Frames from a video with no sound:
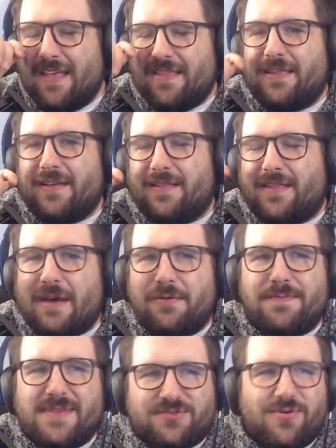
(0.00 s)
That would
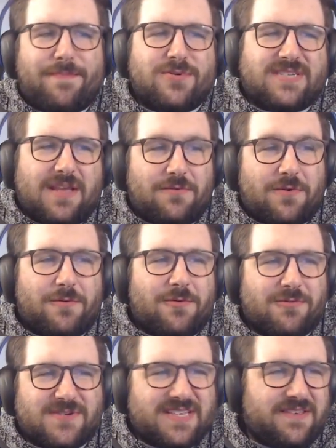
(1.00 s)
misrepresent what we're
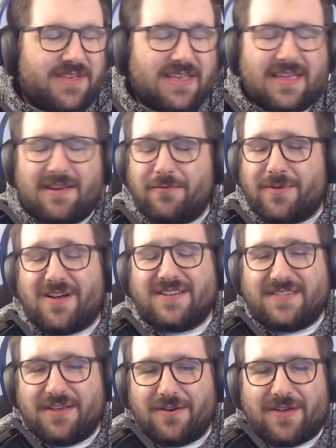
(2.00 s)
receiving, and it would
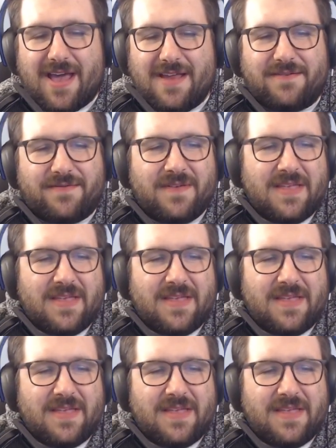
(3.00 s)
also kind of